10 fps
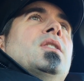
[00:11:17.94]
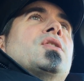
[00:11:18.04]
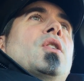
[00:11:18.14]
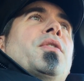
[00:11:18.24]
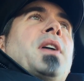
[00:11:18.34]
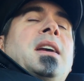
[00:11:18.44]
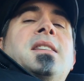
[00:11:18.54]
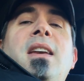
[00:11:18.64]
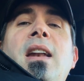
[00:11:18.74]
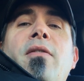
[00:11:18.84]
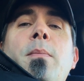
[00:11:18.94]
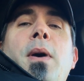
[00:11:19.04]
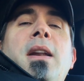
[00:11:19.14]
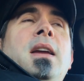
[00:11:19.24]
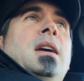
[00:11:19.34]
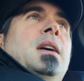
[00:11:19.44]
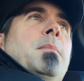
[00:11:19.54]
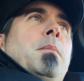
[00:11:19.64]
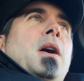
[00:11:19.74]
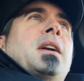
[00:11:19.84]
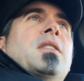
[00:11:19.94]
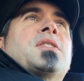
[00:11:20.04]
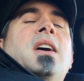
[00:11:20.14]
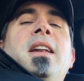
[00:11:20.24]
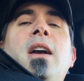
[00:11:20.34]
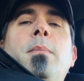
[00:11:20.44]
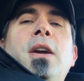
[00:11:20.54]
so thanks again, everybody. Mark here signing out.